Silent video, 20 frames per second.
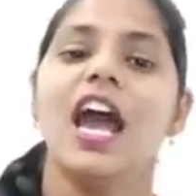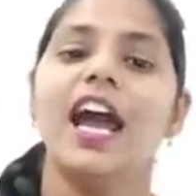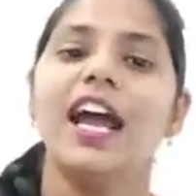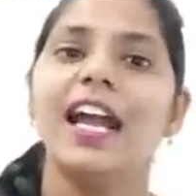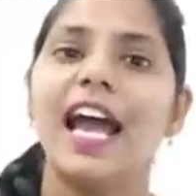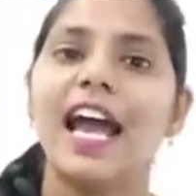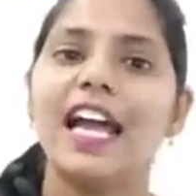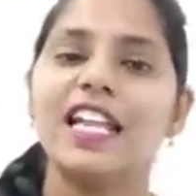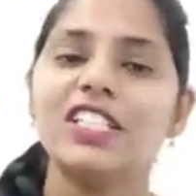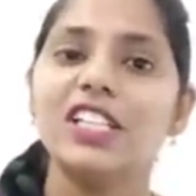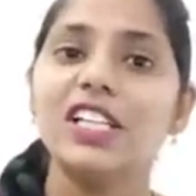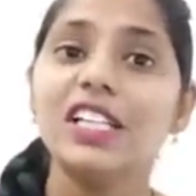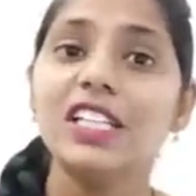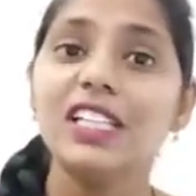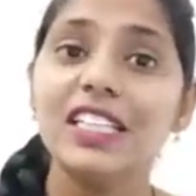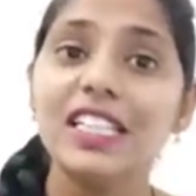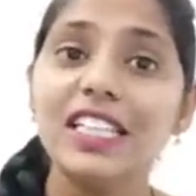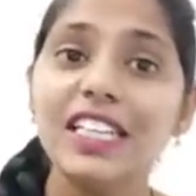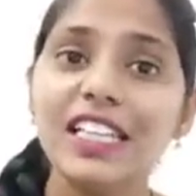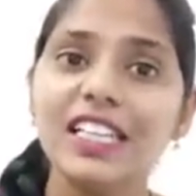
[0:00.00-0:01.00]
and actually
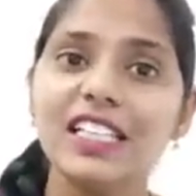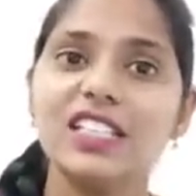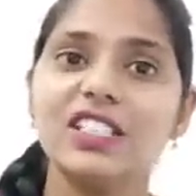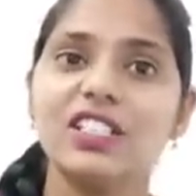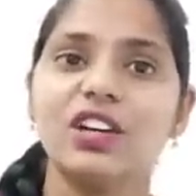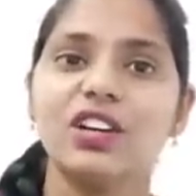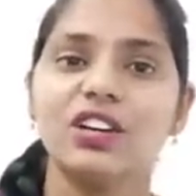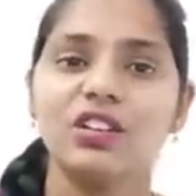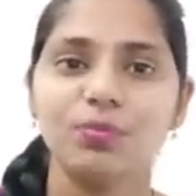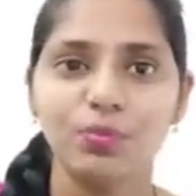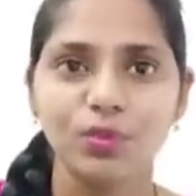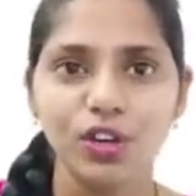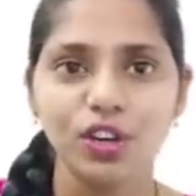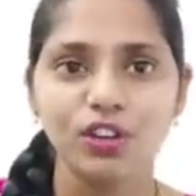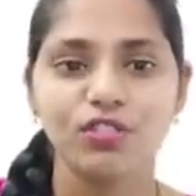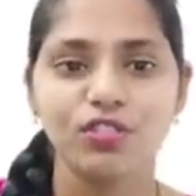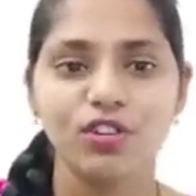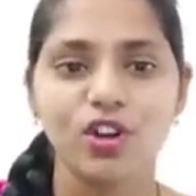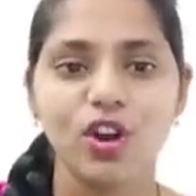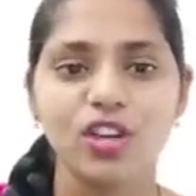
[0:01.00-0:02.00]
these uh, bull
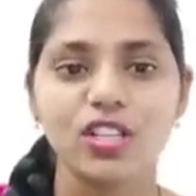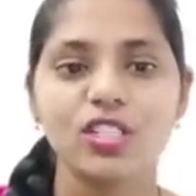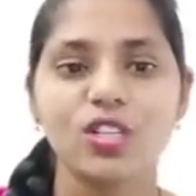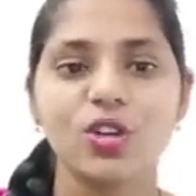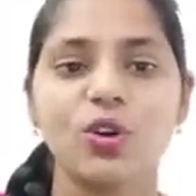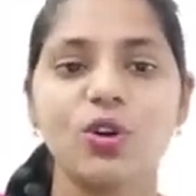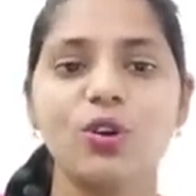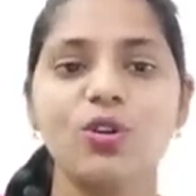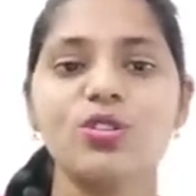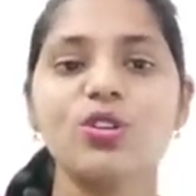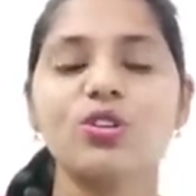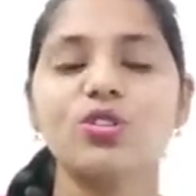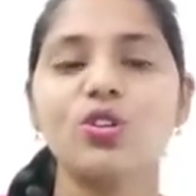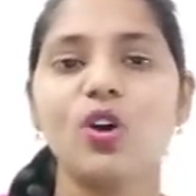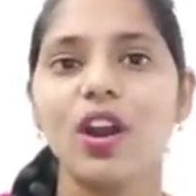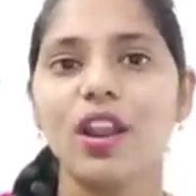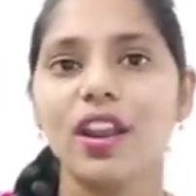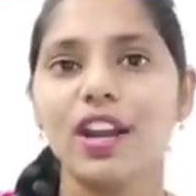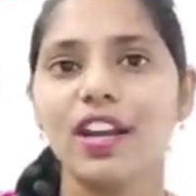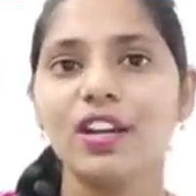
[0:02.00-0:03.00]
frogs they are also
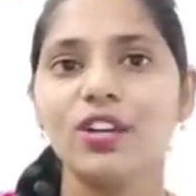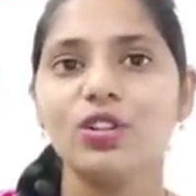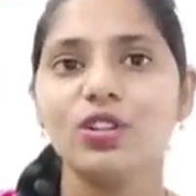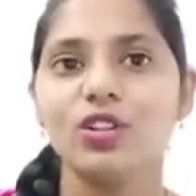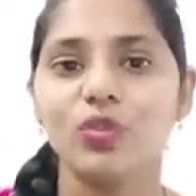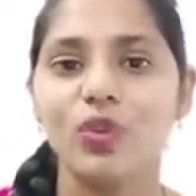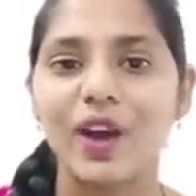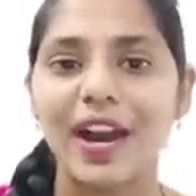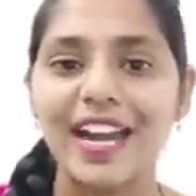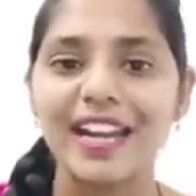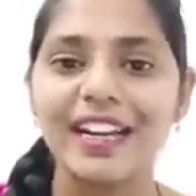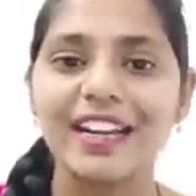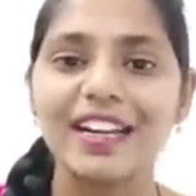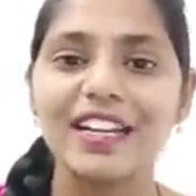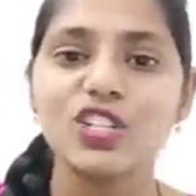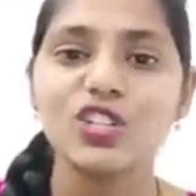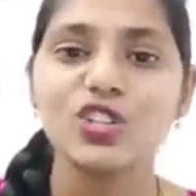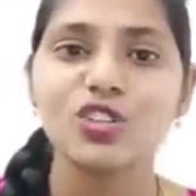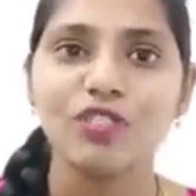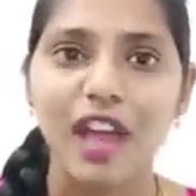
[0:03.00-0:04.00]
tolerant to the wide
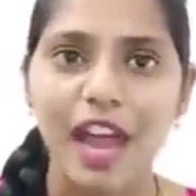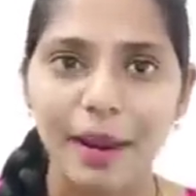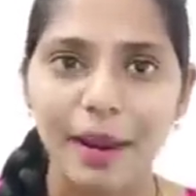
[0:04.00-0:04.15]
ranges of